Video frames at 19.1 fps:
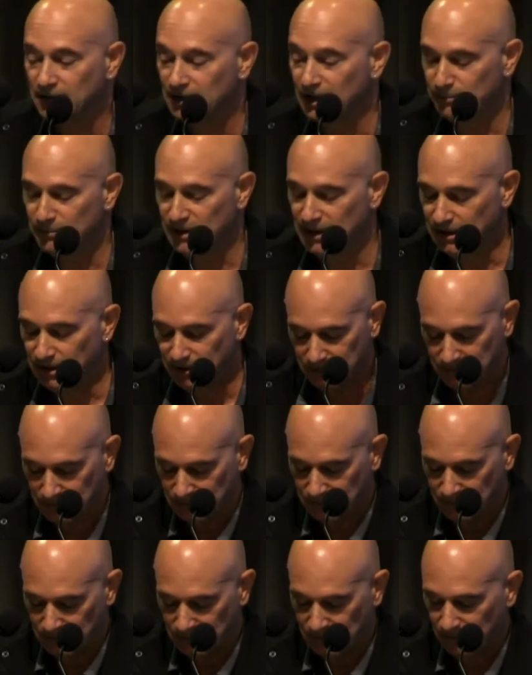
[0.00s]
Let me
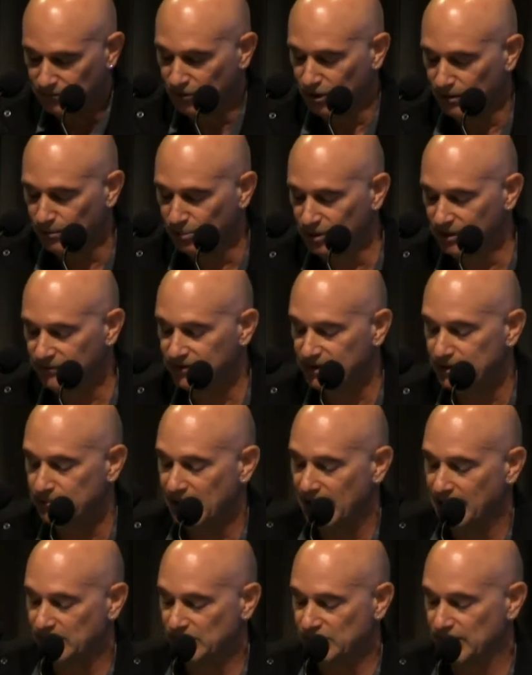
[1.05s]
very briefly
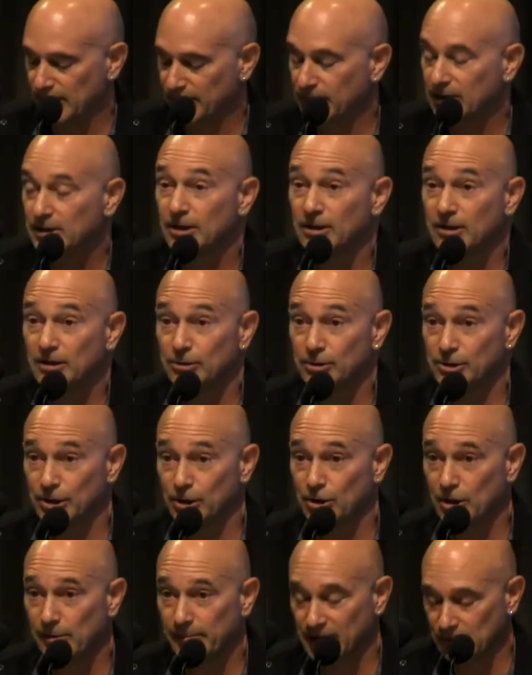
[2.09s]
make some
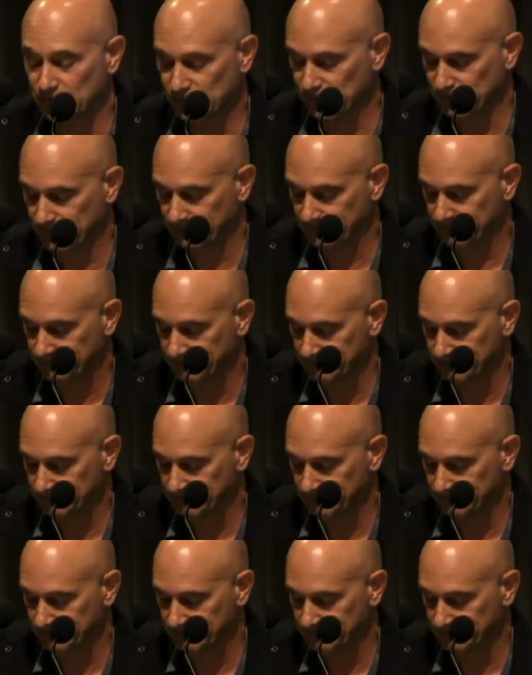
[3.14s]
concluding comments.